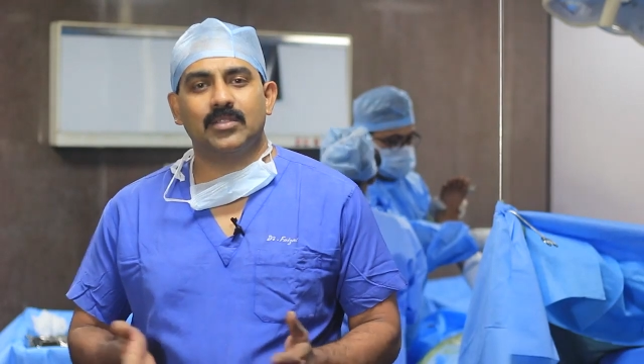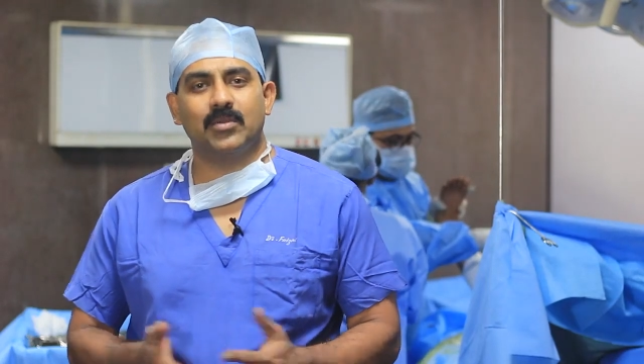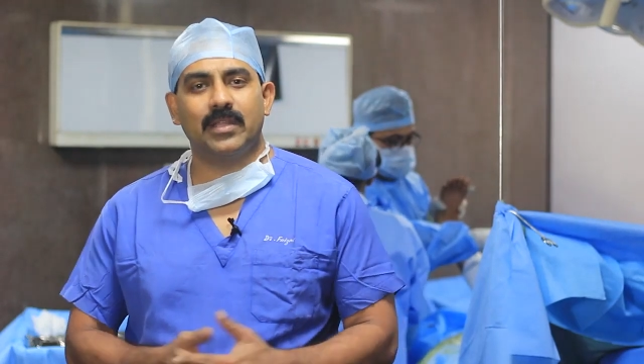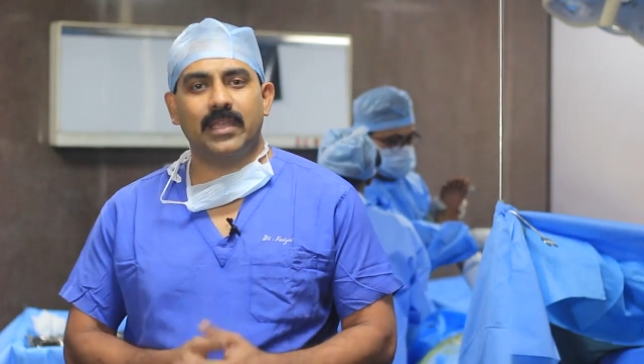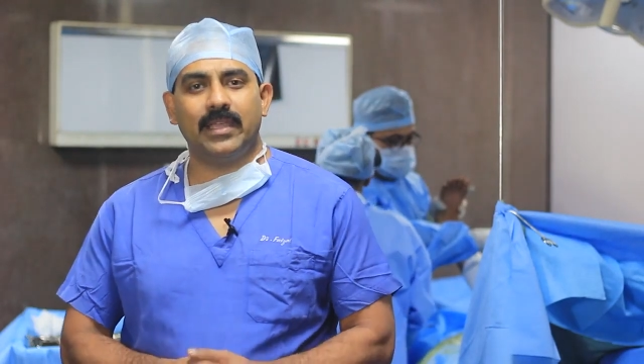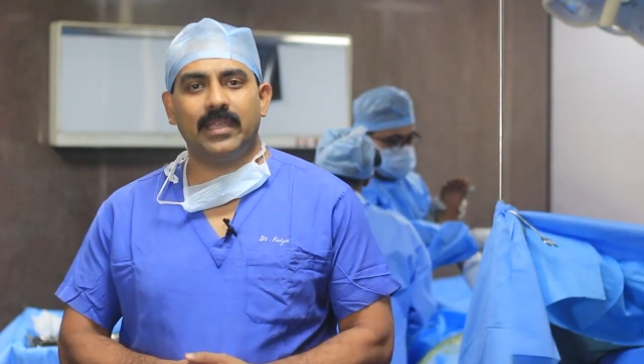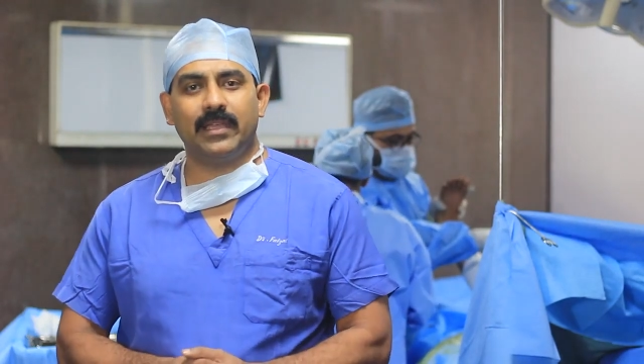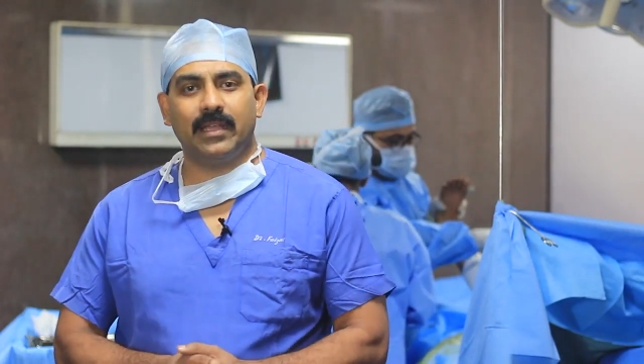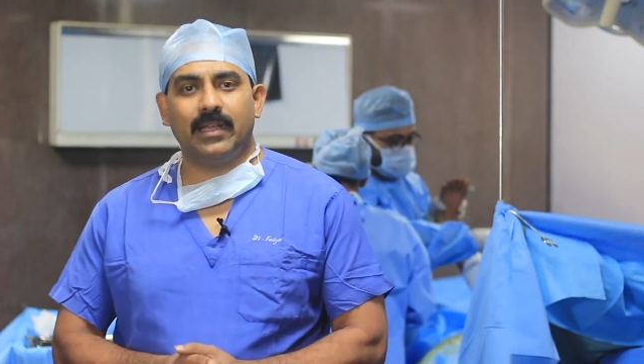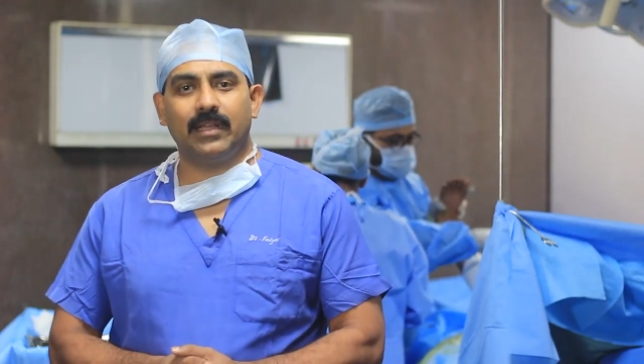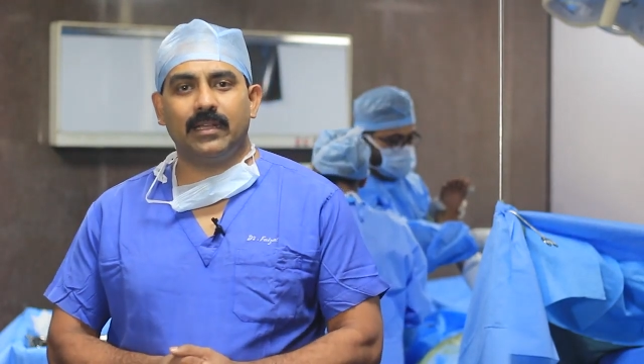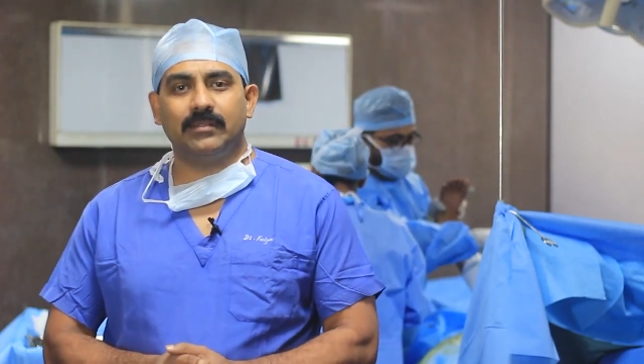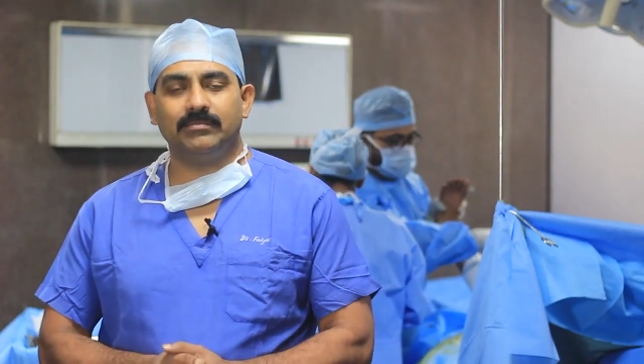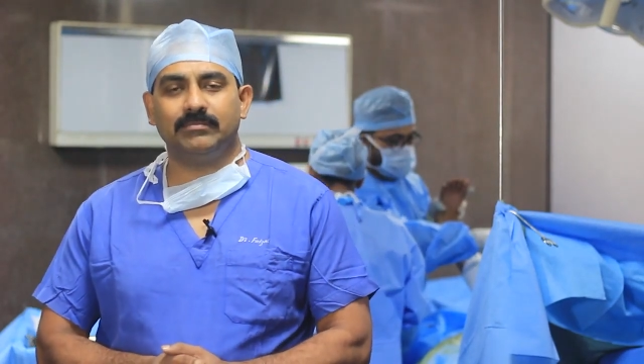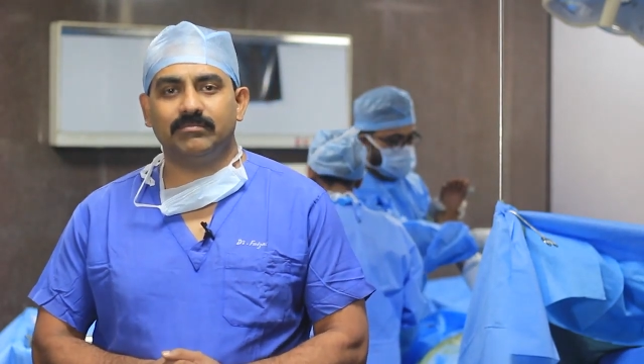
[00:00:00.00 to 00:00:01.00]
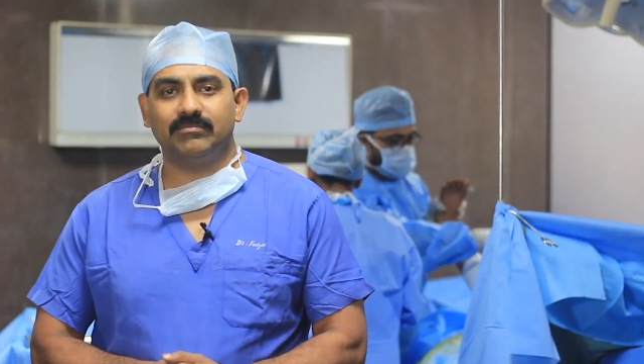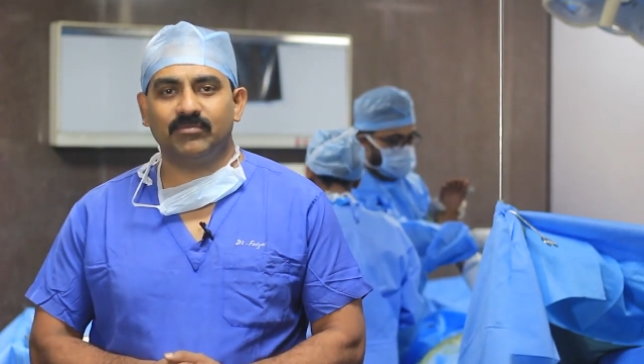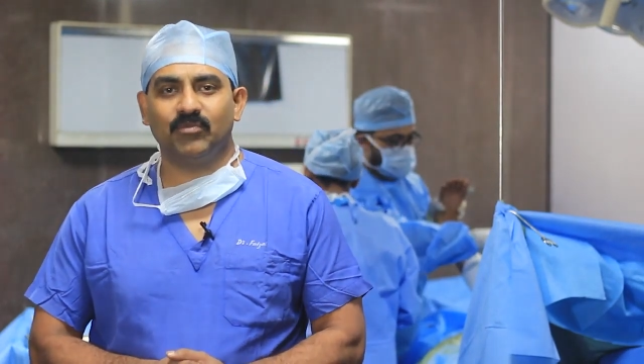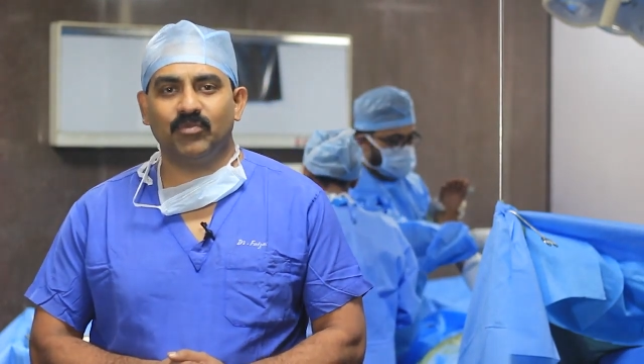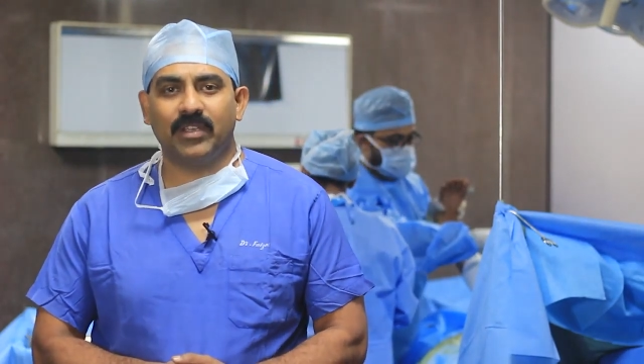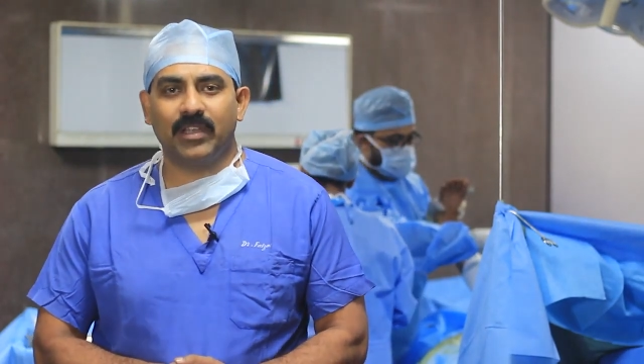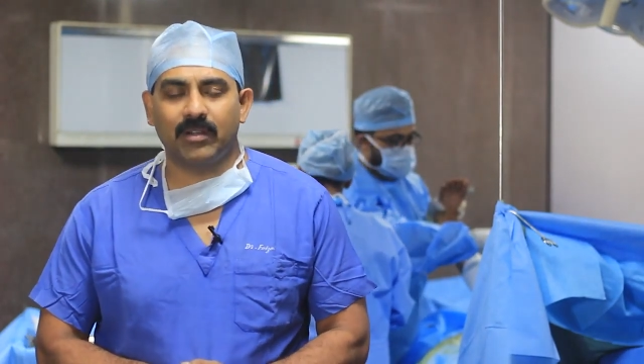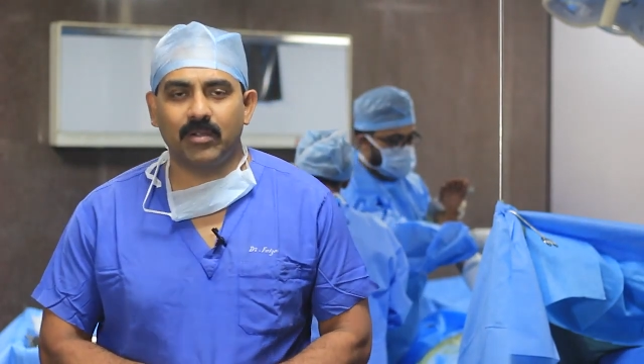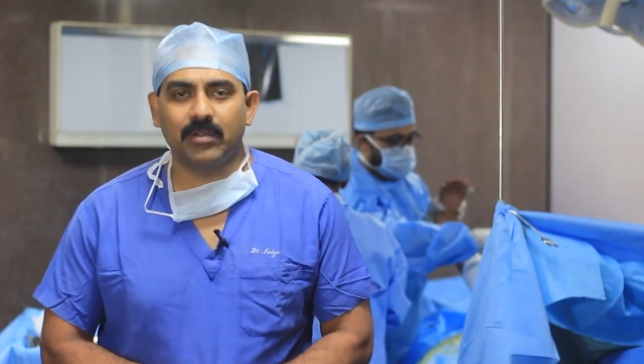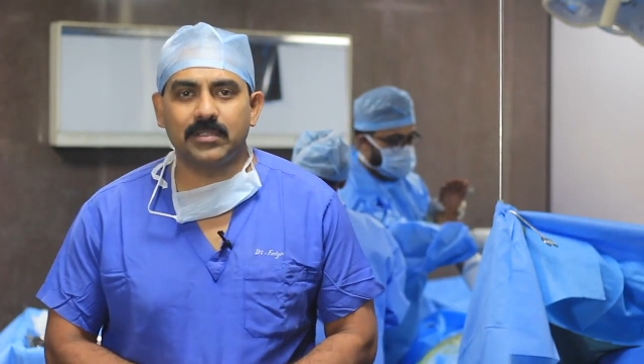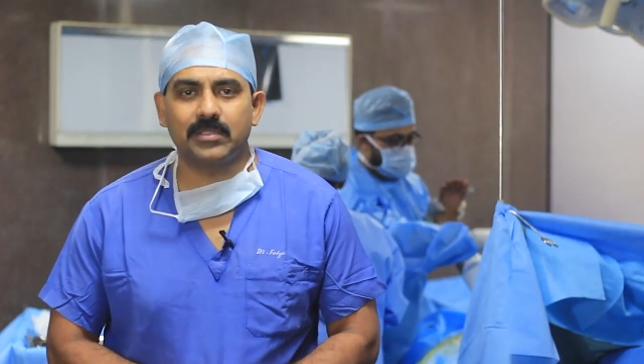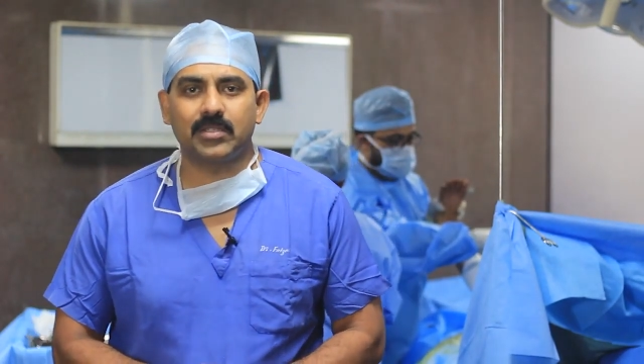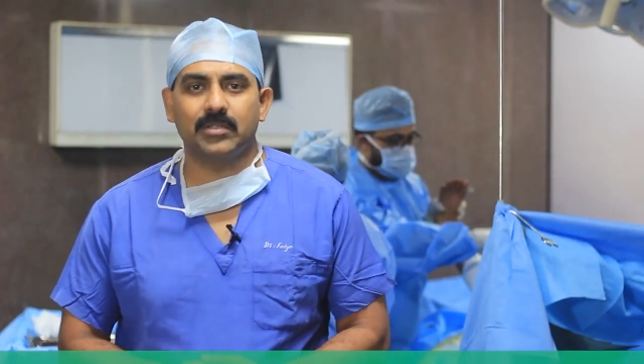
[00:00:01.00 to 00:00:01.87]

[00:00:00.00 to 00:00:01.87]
Today uh, we are going